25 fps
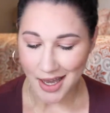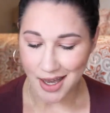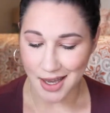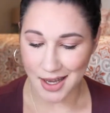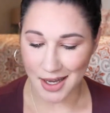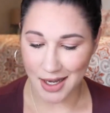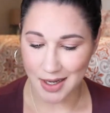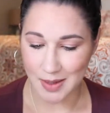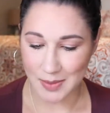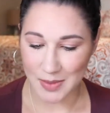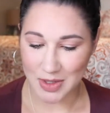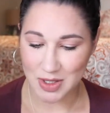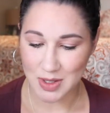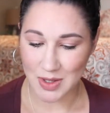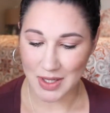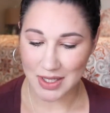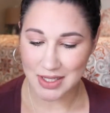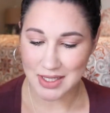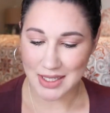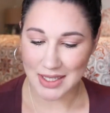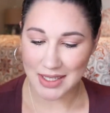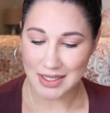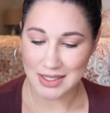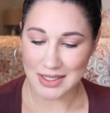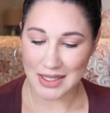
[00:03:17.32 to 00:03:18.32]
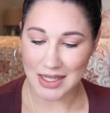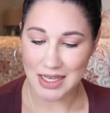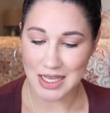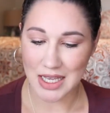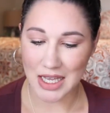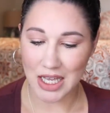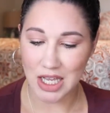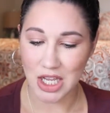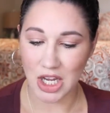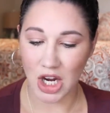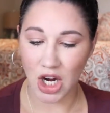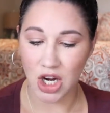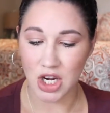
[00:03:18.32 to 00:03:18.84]
So this is
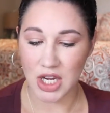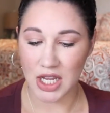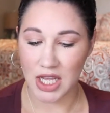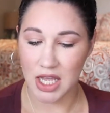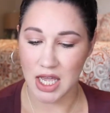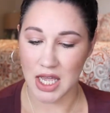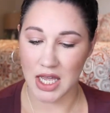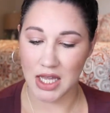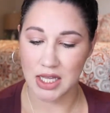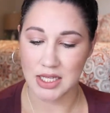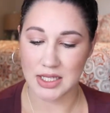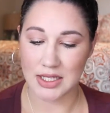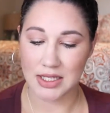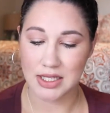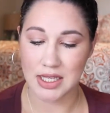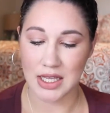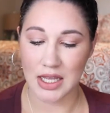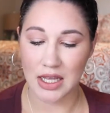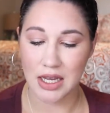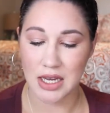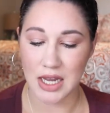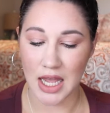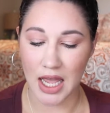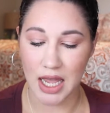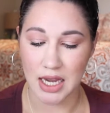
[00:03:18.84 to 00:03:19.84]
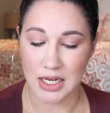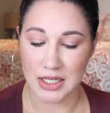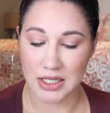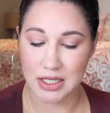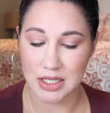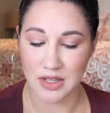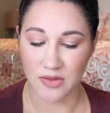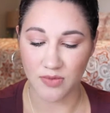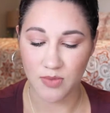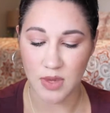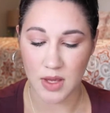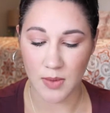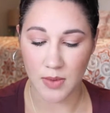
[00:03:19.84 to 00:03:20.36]
the Garnier
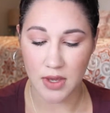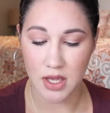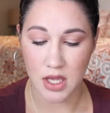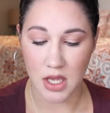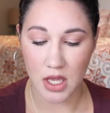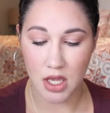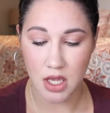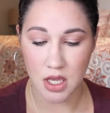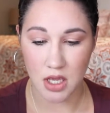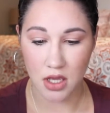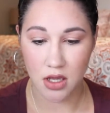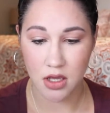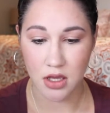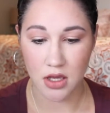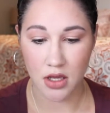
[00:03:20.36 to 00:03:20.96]
SkinActive BB